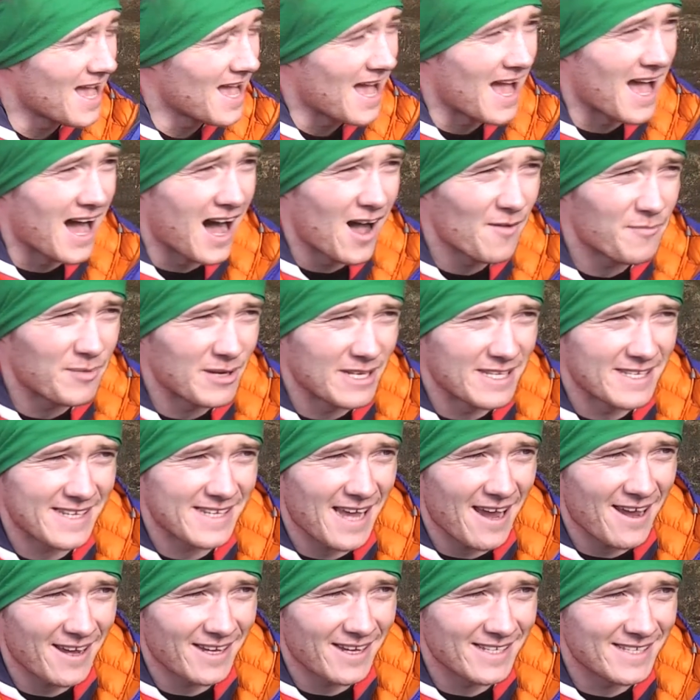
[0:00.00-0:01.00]
I've been in
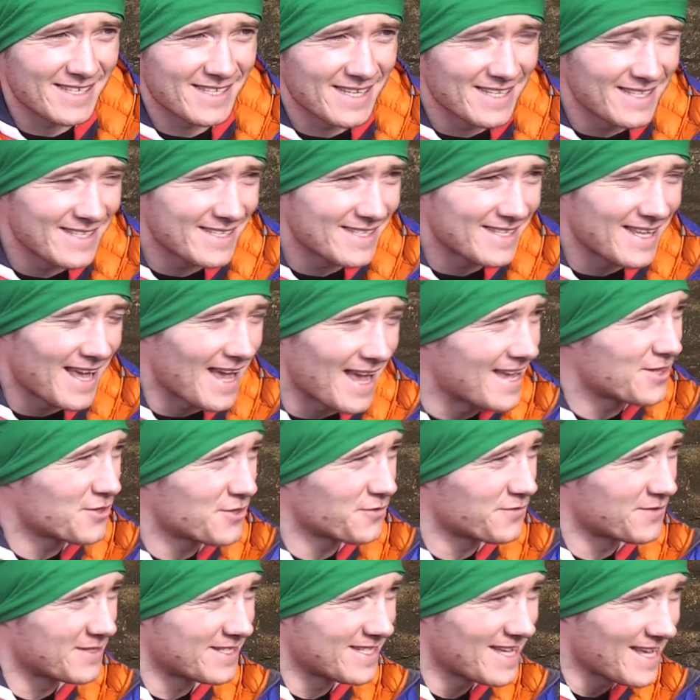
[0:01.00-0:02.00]
scouting since the age
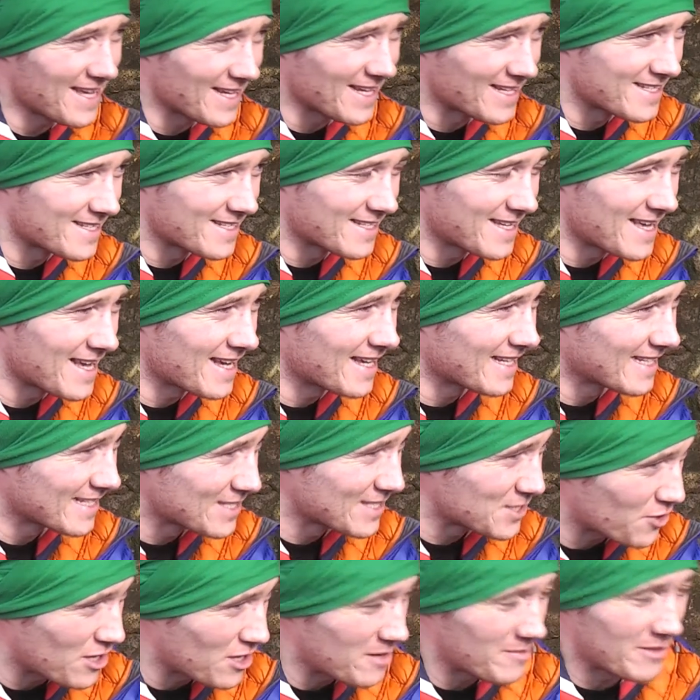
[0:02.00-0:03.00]
of 6, kicking and
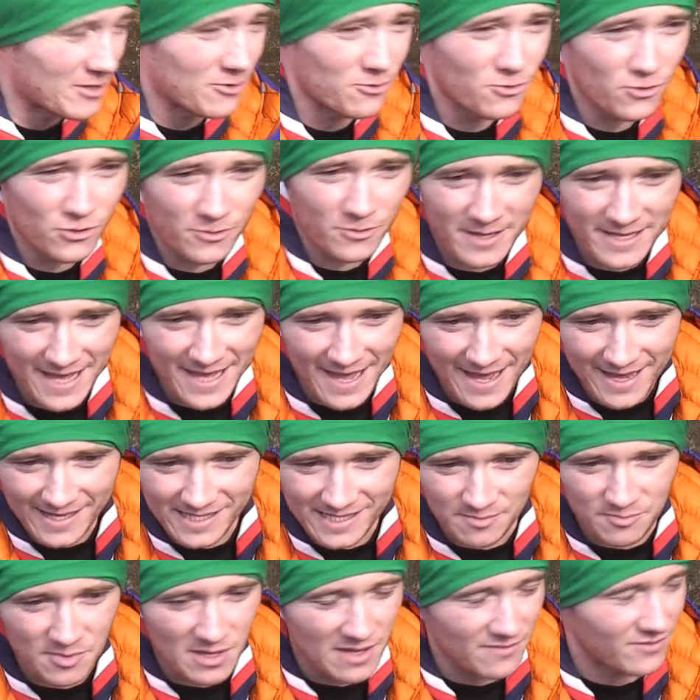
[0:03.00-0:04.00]
screaming all the way there as
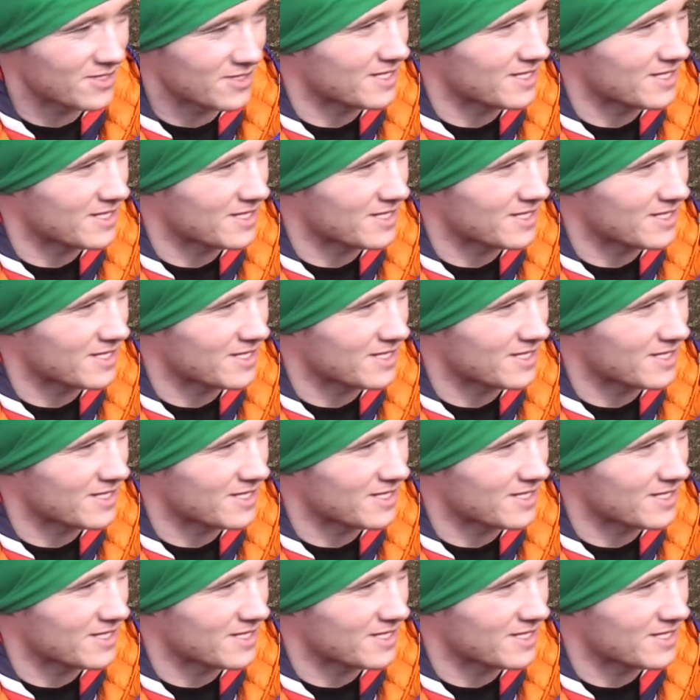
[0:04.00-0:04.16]
a beaver